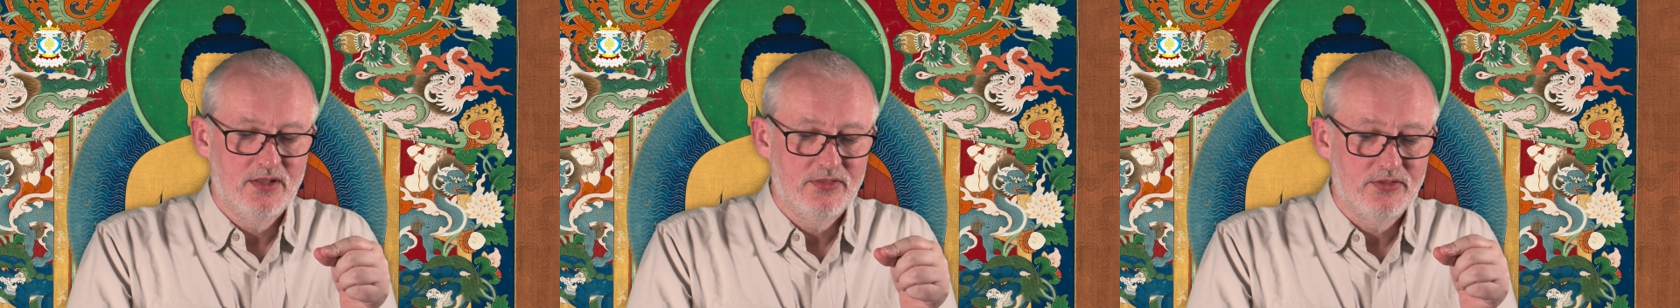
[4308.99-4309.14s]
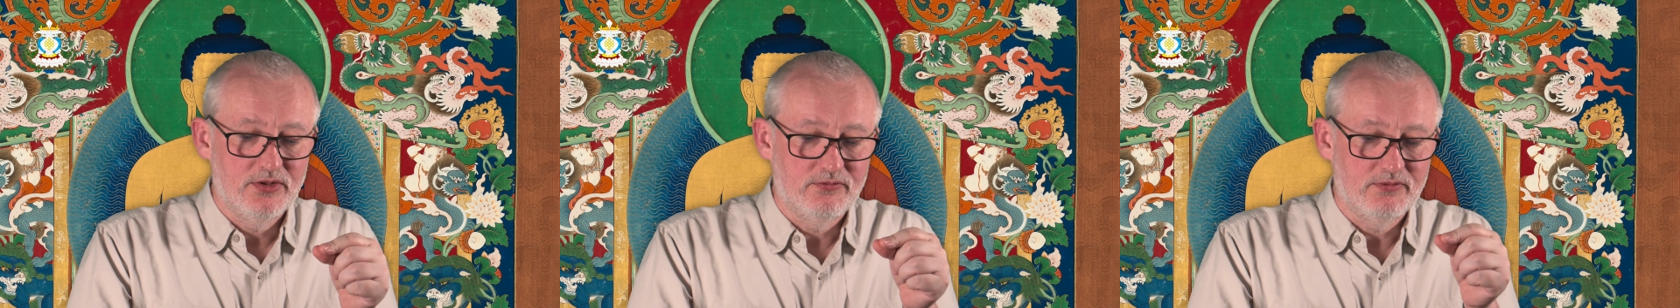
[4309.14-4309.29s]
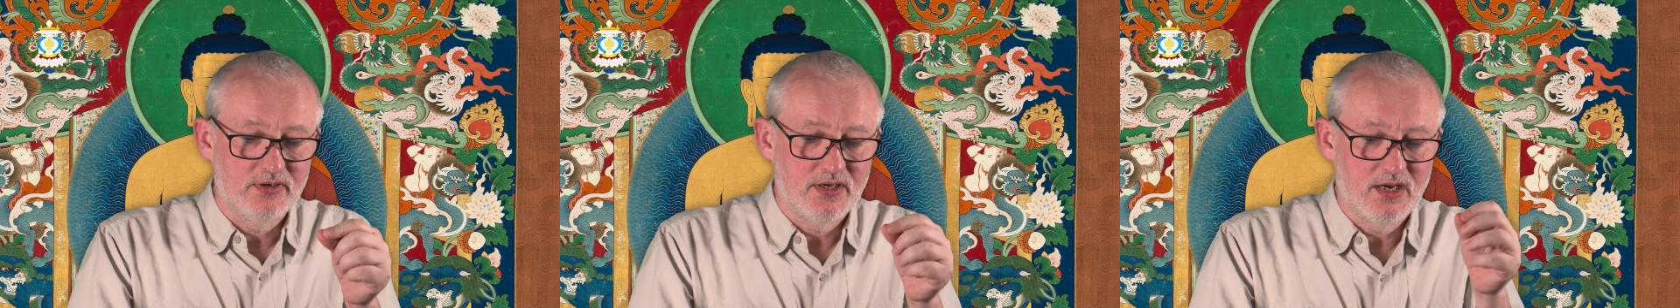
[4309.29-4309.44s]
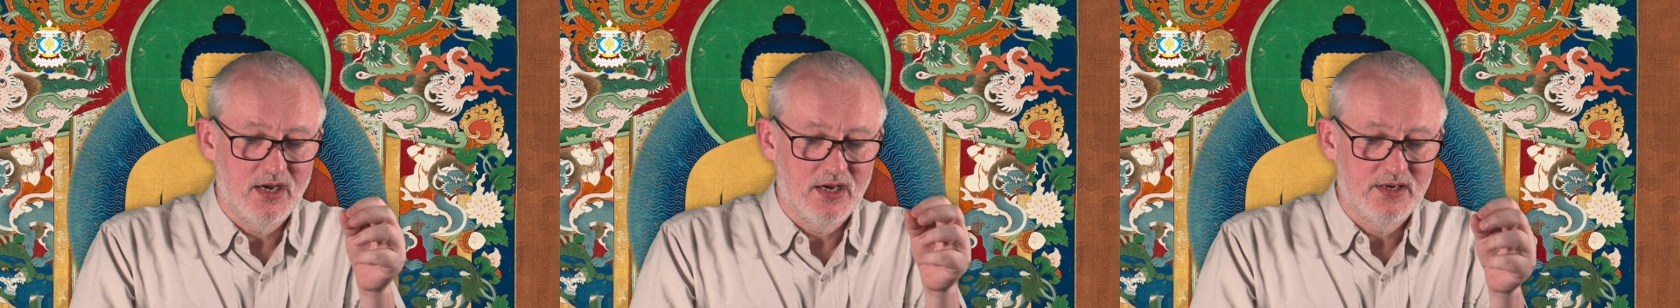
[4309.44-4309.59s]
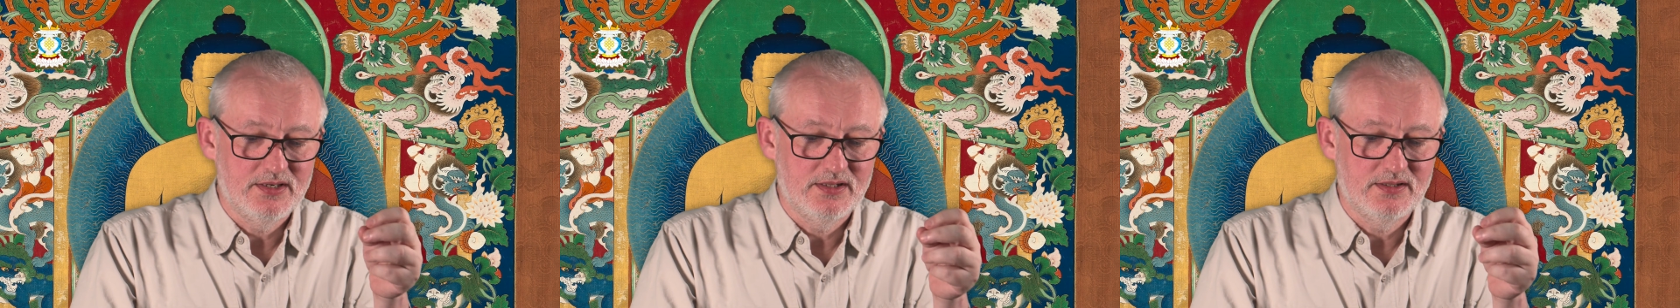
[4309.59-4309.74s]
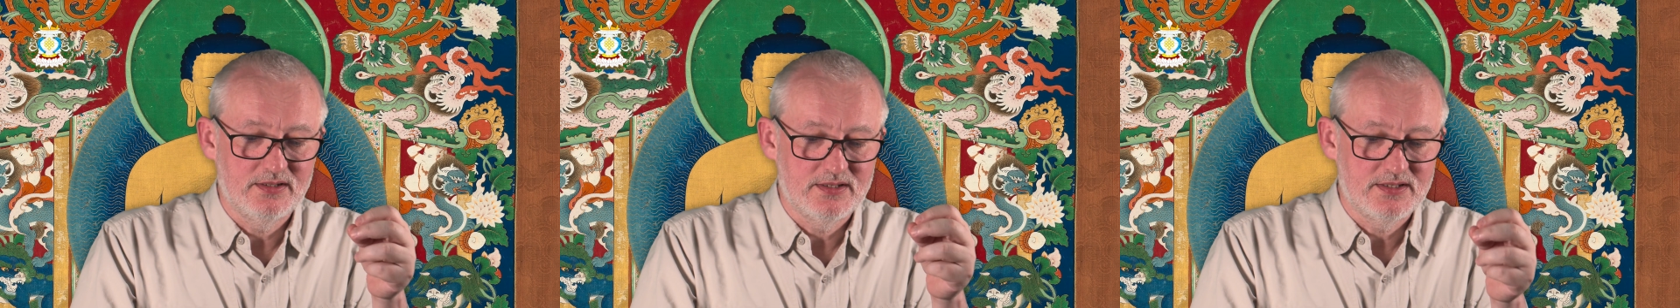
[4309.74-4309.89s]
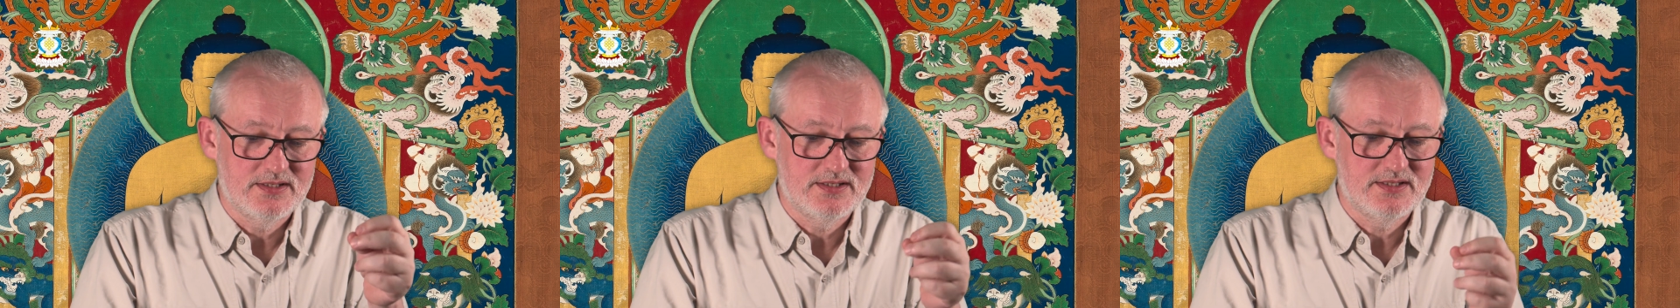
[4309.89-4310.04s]
that regarding
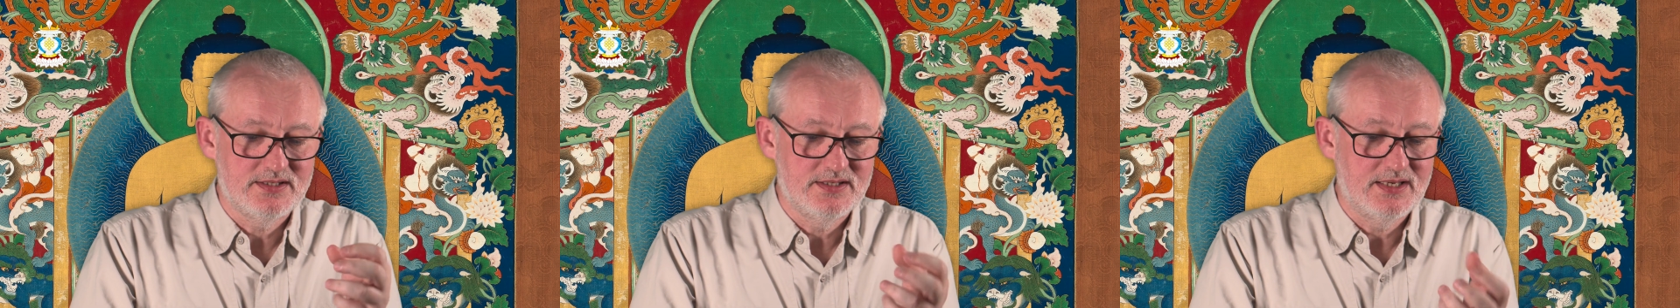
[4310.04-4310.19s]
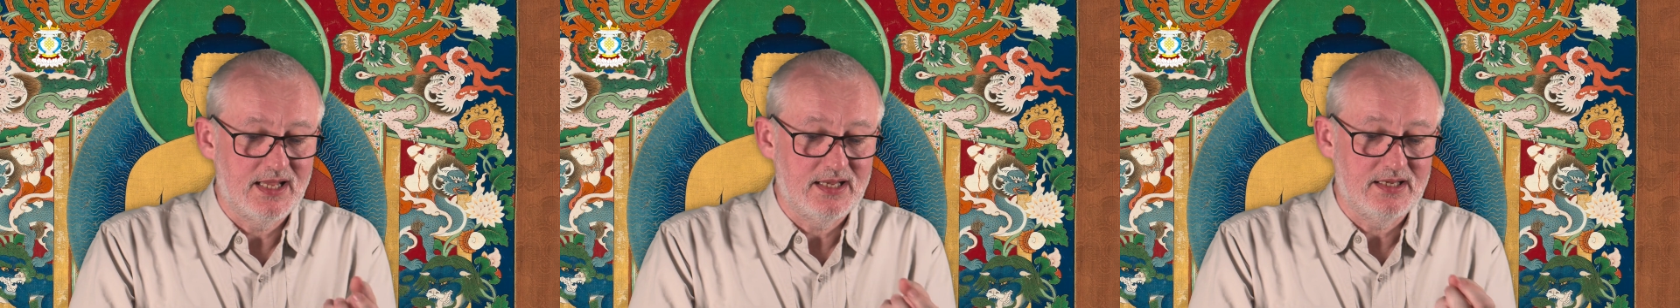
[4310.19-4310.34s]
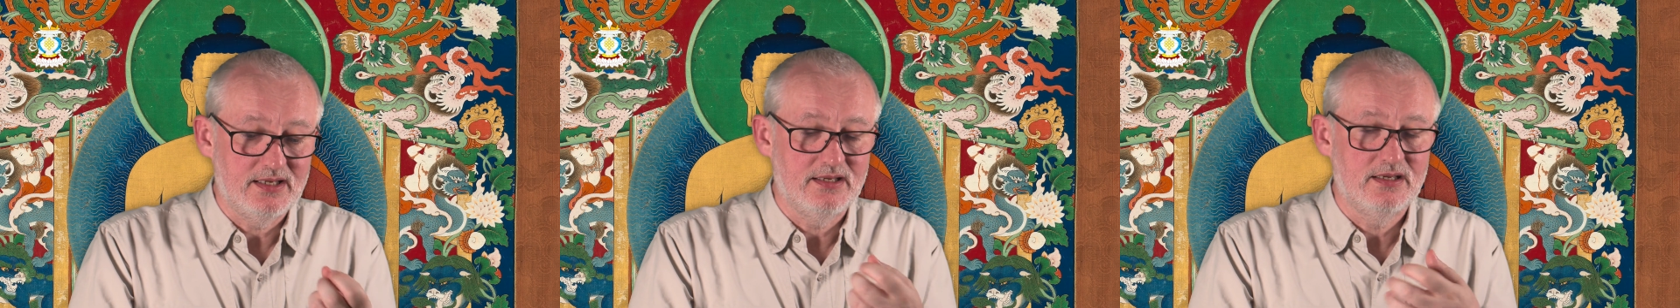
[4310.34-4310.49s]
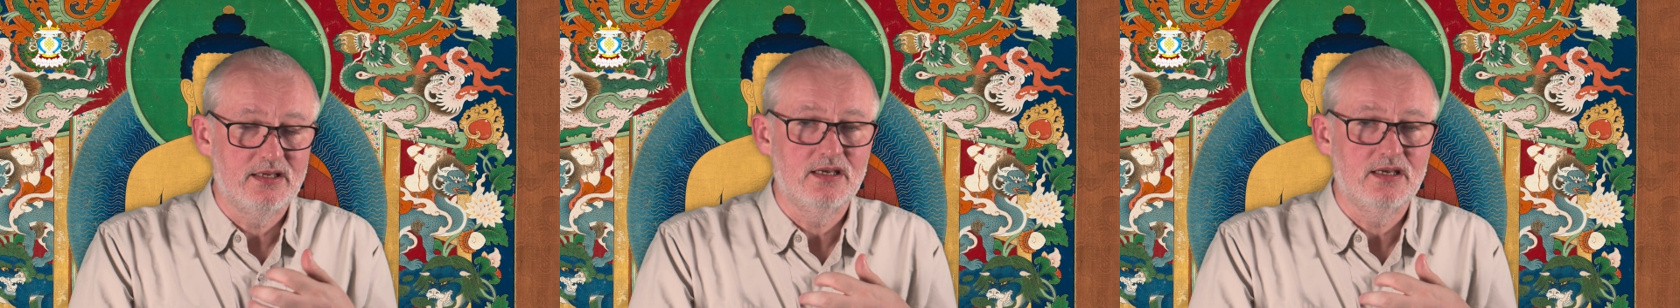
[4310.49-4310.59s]
the snake,